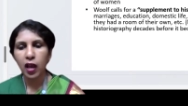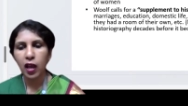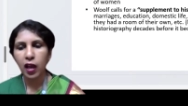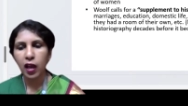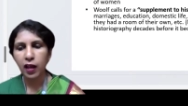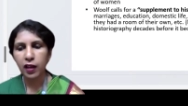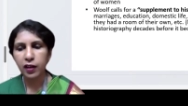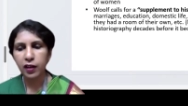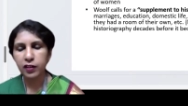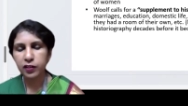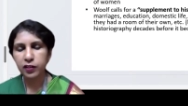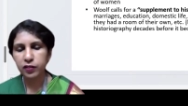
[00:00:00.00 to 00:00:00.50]

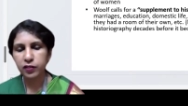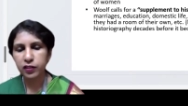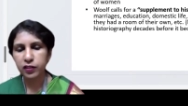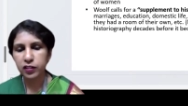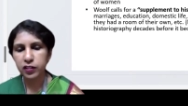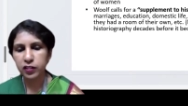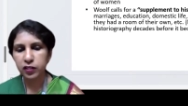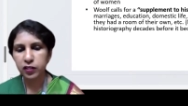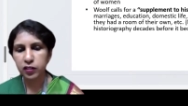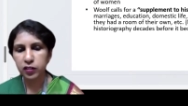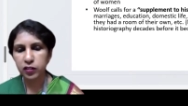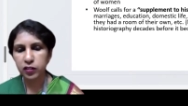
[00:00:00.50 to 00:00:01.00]

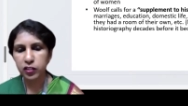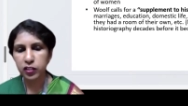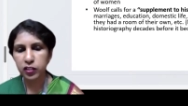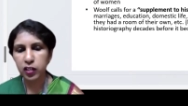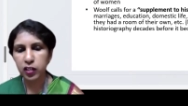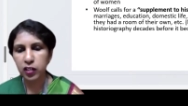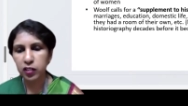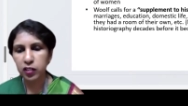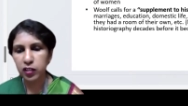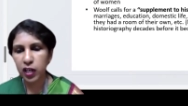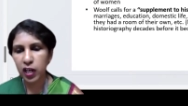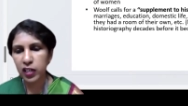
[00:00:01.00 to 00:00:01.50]
And
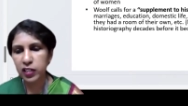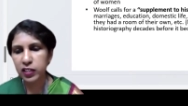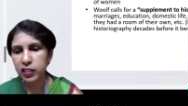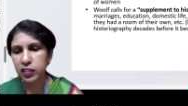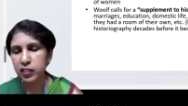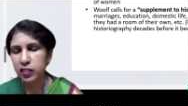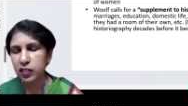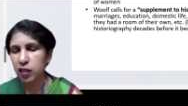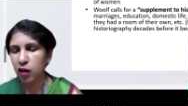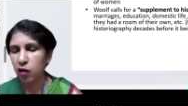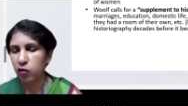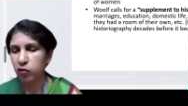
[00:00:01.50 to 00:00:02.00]
she
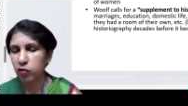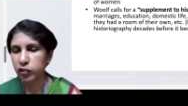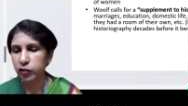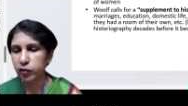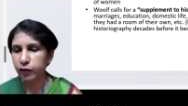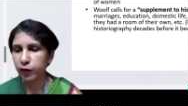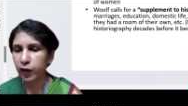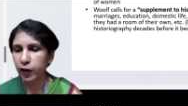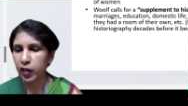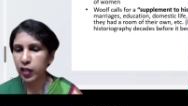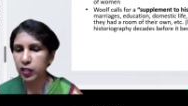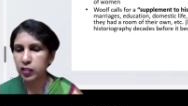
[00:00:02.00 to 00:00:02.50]
tells us how
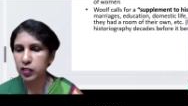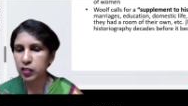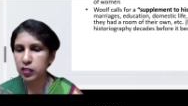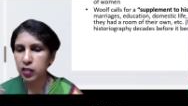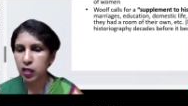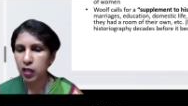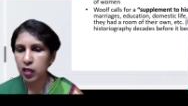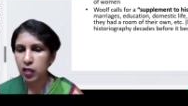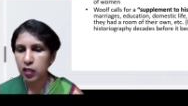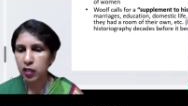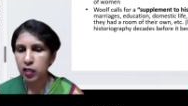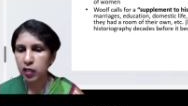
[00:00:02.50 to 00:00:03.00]
she
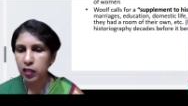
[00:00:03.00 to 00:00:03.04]
finds